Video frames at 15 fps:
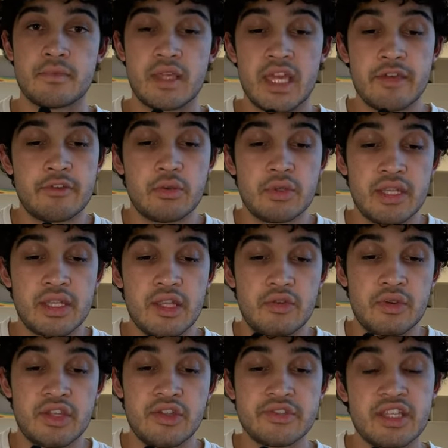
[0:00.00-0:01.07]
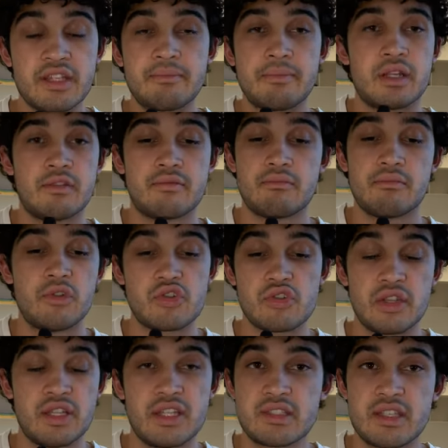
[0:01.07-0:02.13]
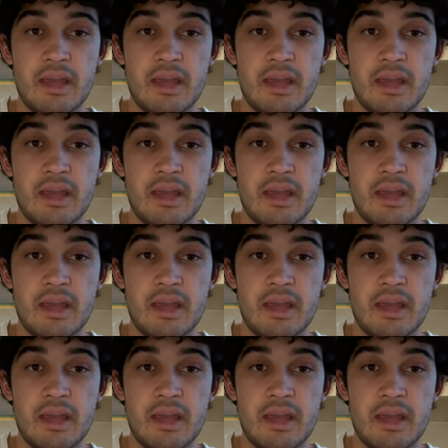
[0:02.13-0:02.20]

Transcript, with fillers: If you need it, you can use it, but usually it's